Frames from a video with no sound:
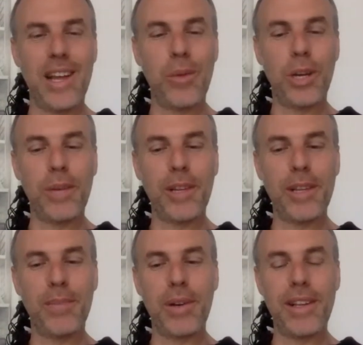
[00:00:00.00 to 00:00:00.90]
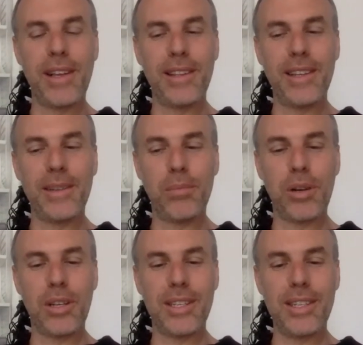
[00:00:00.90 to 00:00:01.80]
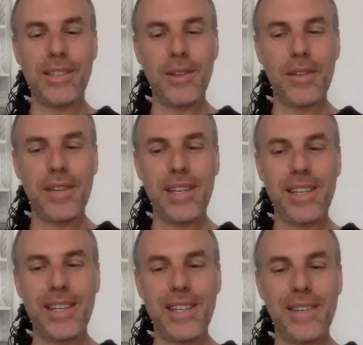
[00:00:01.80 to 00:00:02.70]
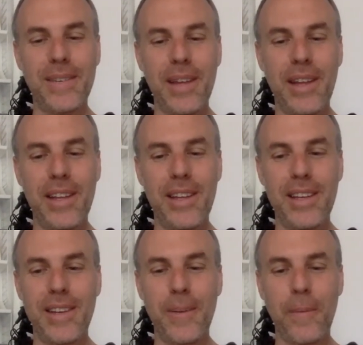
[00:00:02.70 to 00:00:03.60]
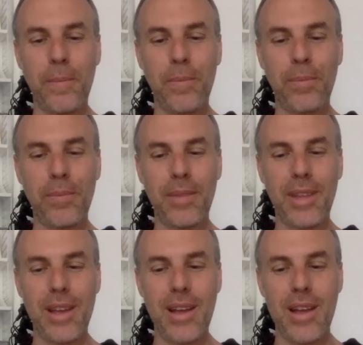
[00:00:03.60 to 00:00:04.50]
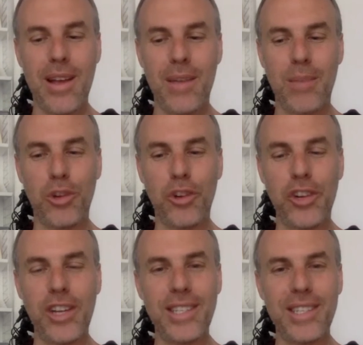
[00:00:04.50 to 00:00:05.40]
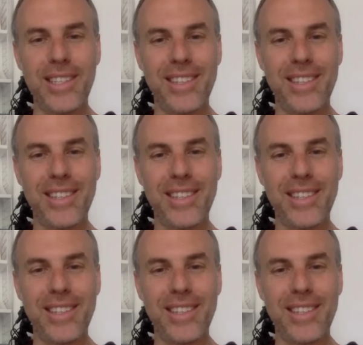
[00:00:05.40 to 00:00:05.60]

And what about the process? Do you have any progress?